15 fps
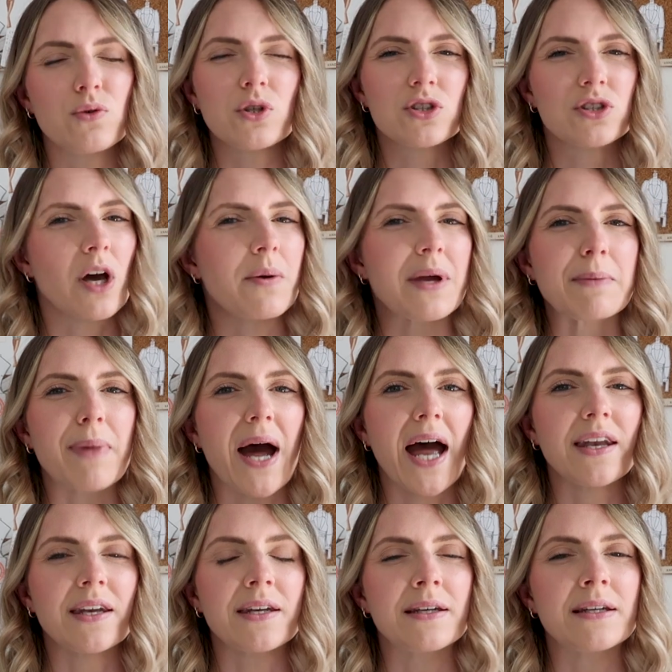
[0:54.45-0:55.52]
your sewing
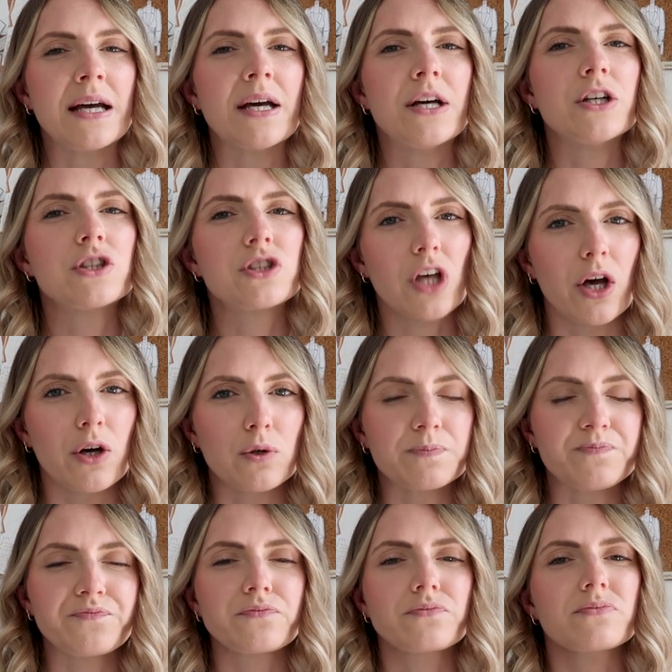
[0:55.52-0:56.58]
pattern. So